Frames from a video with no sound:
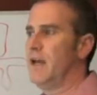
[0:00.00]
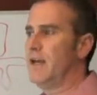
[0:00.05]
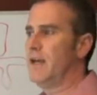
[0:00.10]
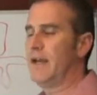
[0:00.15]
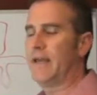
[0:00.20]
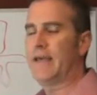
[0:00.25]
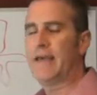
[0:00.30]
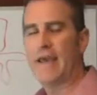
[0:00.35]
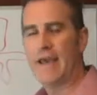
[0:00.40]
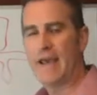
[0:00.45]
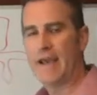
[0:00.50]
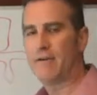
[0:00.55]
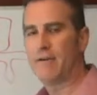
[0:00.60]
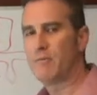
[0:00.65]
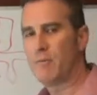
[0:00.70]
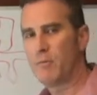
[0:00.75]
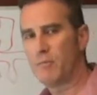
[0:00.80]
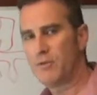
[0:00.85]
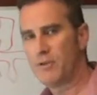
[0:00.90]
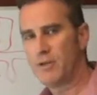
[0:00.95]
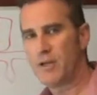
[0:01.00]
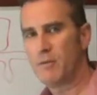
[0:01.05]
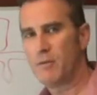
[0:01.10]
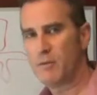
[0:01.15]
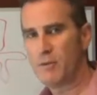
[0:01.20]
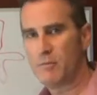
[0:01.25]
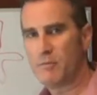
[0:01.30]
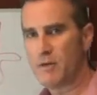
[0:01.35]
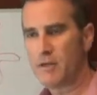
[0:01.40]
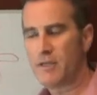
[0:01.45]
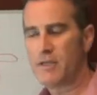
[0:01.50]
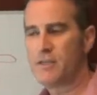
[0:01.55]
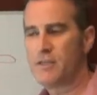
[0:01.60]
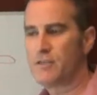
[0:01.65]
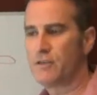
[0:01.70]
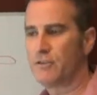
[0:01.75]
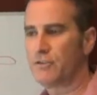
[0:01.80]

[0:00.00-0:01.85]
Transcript: And I can't remember the name of the monkeys.